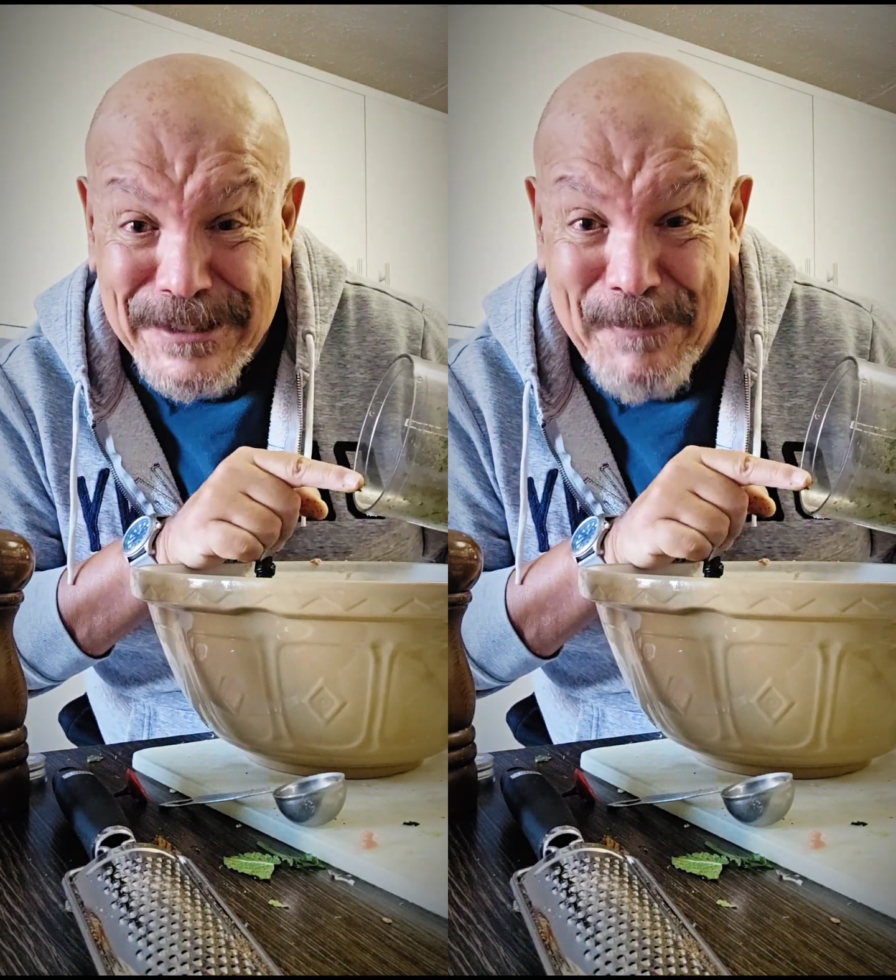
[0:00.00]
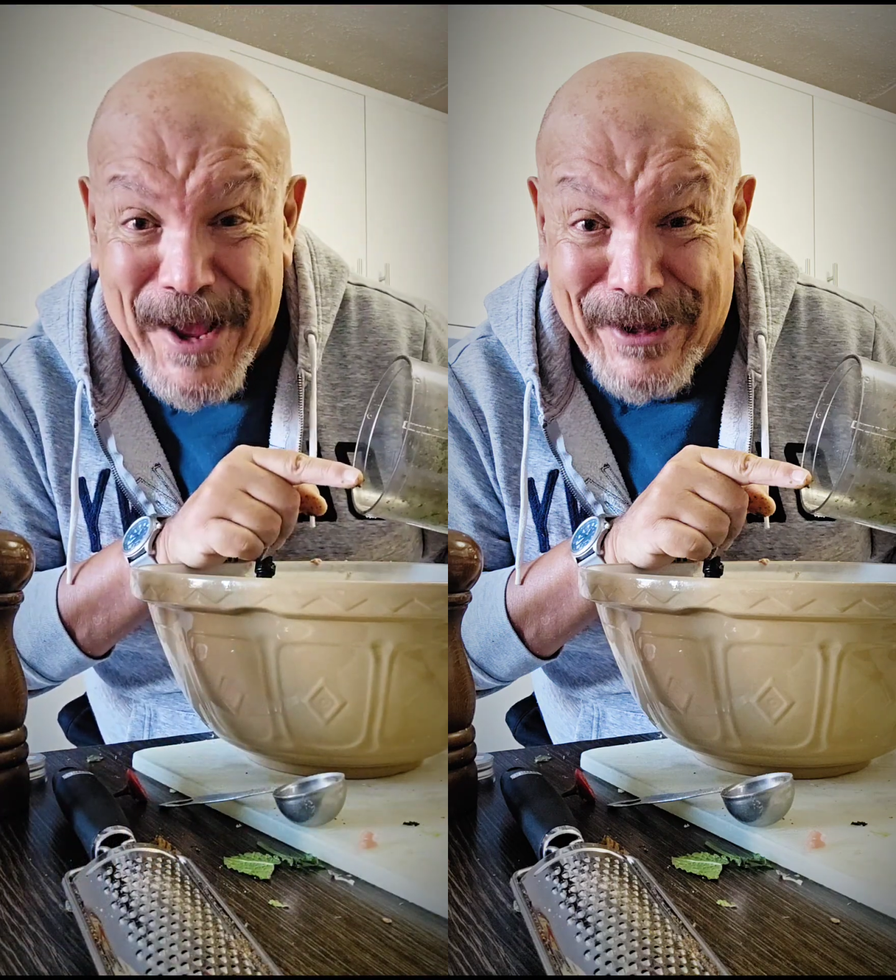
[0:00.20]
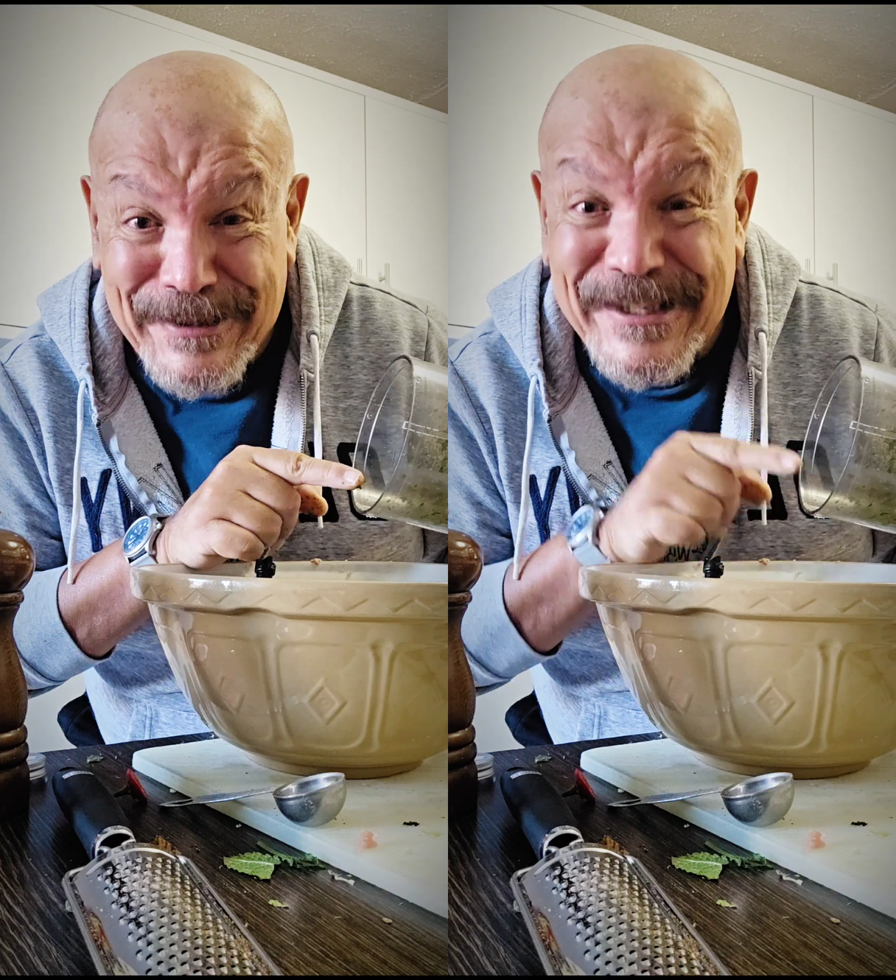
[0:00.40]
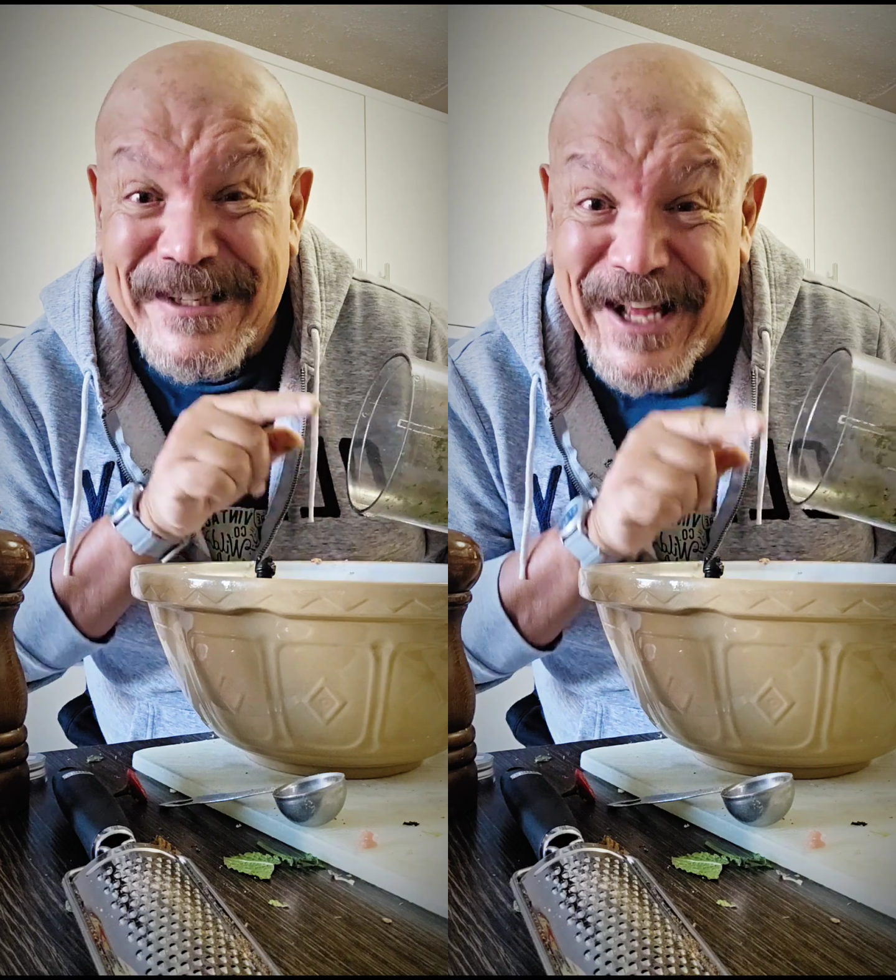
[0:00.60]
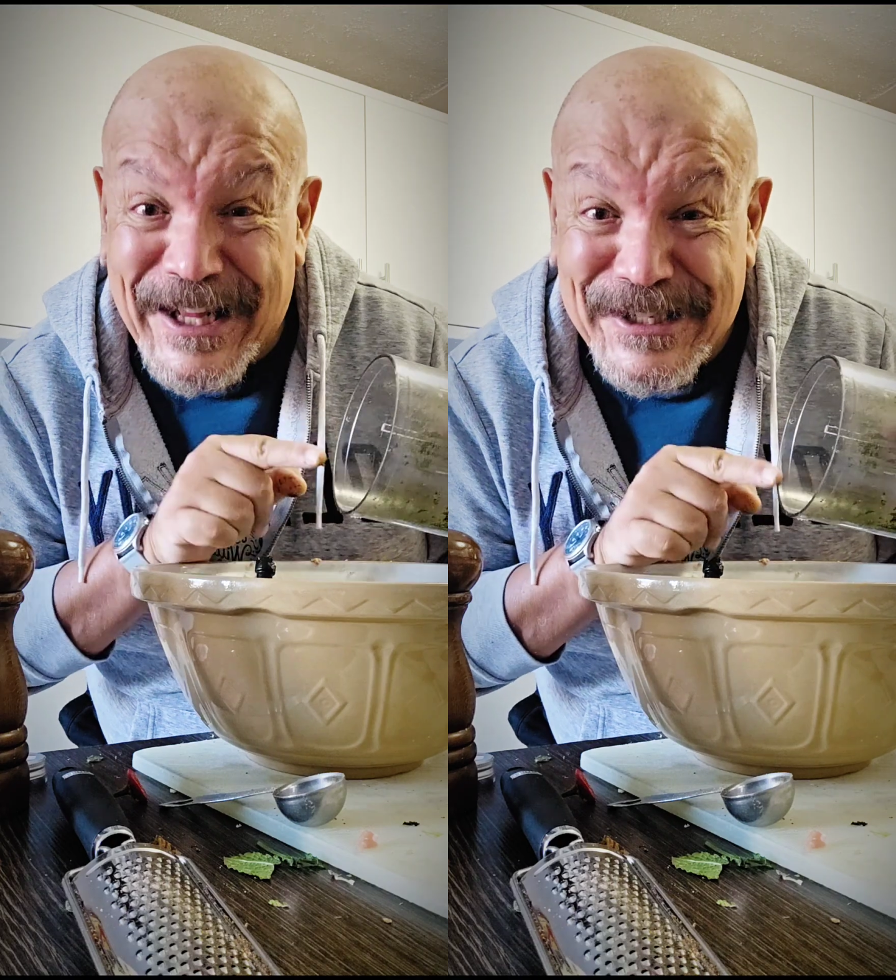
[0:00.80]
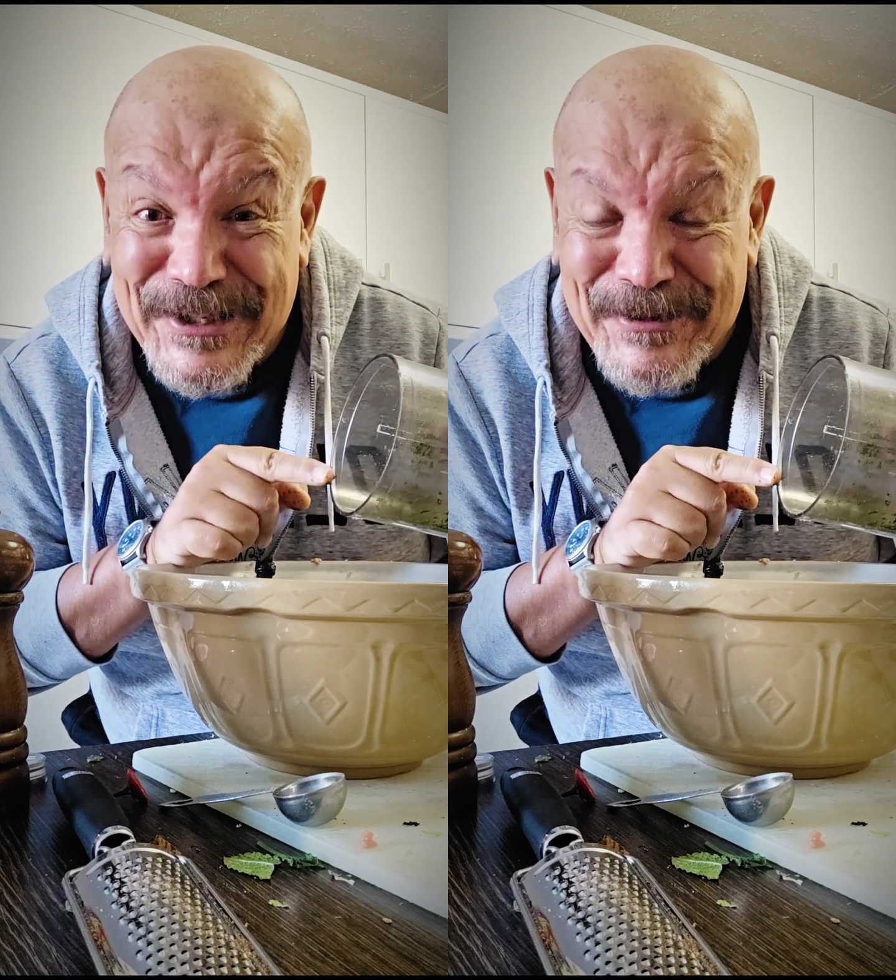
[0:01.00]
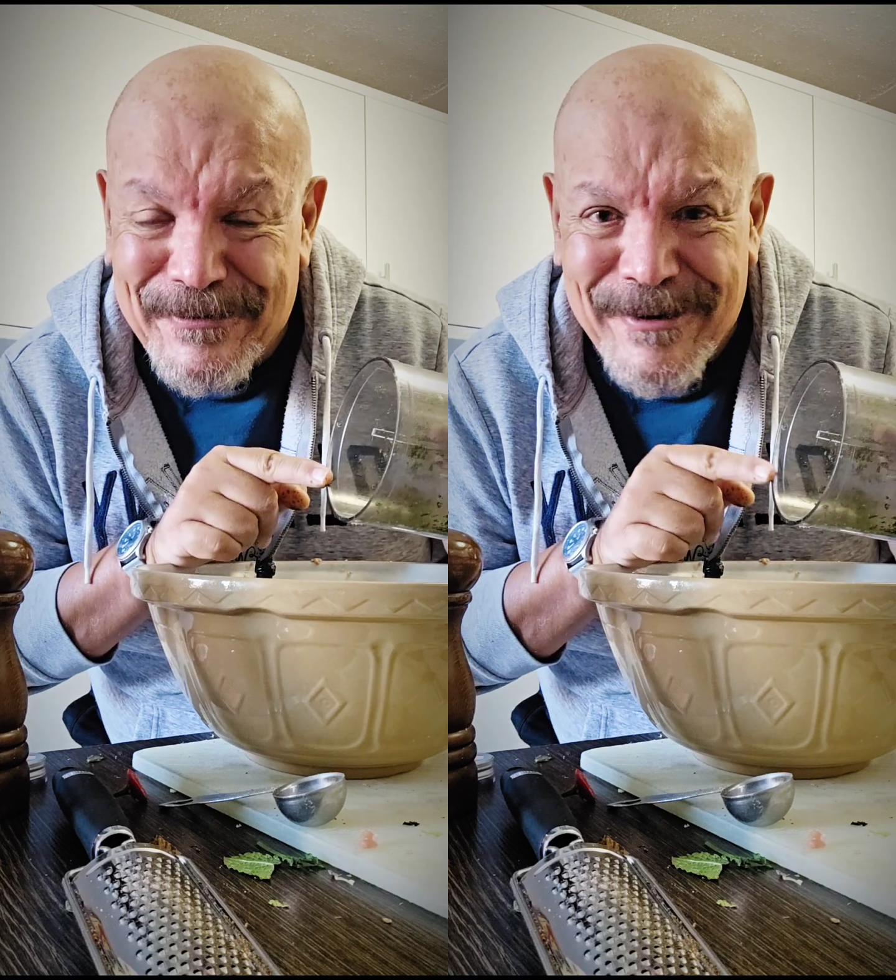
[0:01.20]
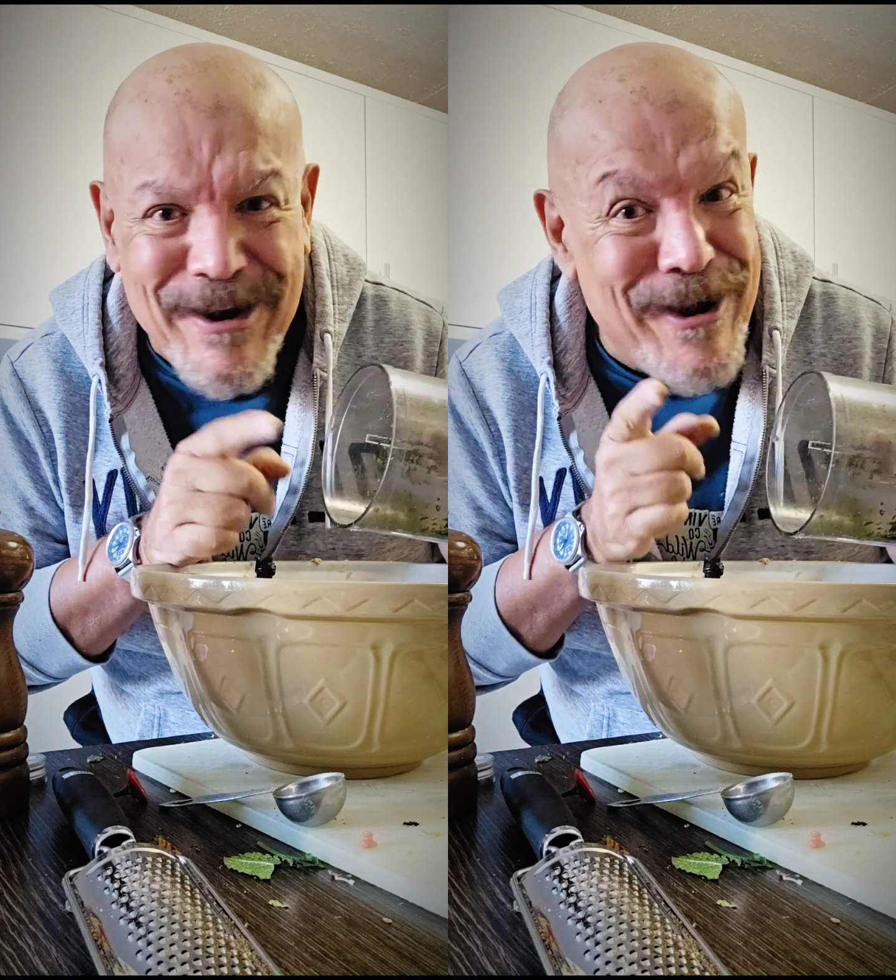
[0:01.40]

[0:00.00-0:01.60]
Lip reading: smells tells you